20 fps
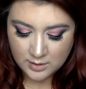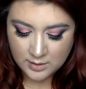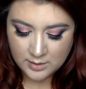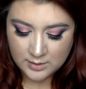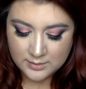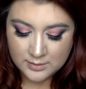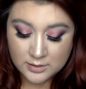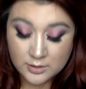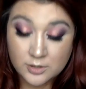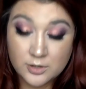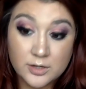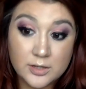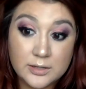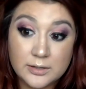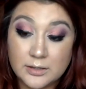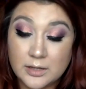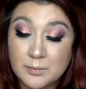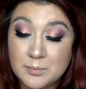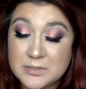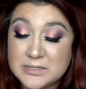And they're
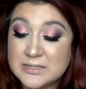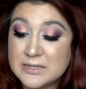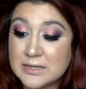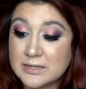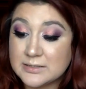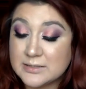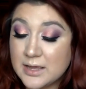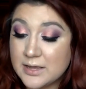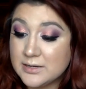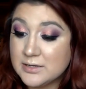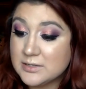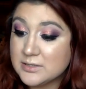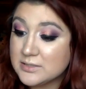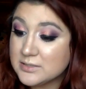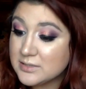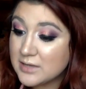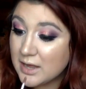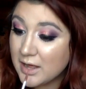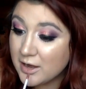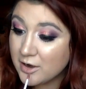good lipsticks. I
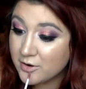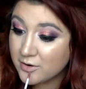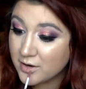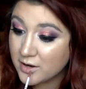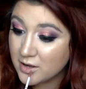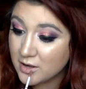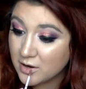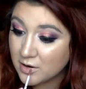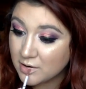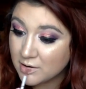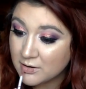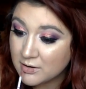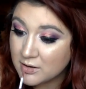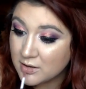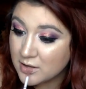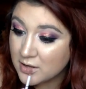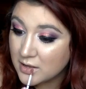don't know.